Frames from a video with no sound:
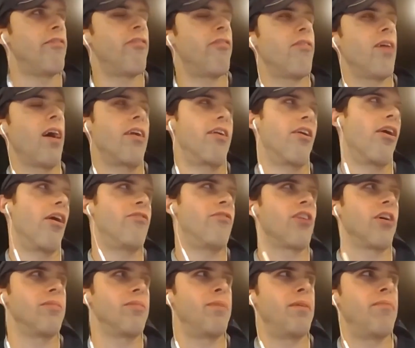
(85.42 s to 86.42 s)
I've, I don't know,
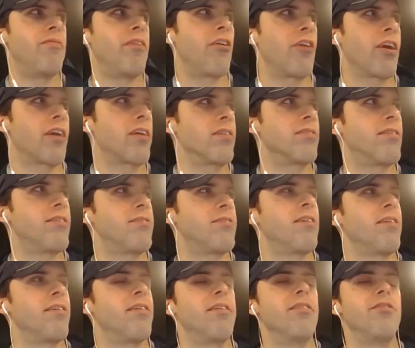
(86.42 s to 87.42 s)
I've tried to be very
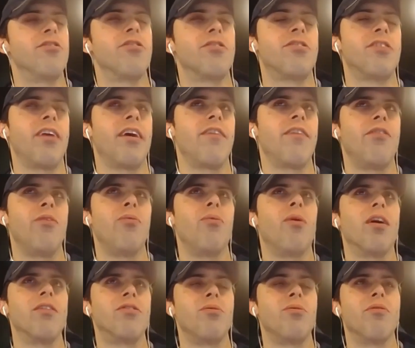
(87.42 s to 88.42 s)
consistent and just say if
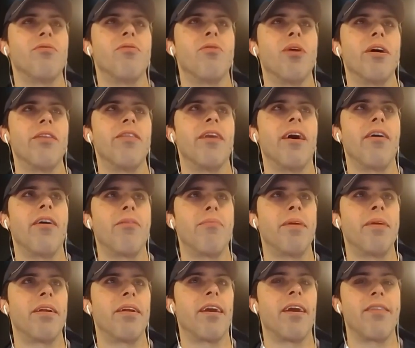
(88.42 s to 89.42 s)
you want to avoid that
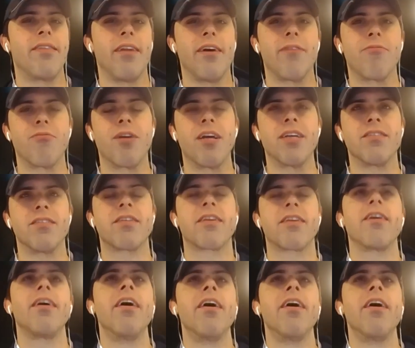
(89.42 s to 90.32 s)
or mitigate that risk,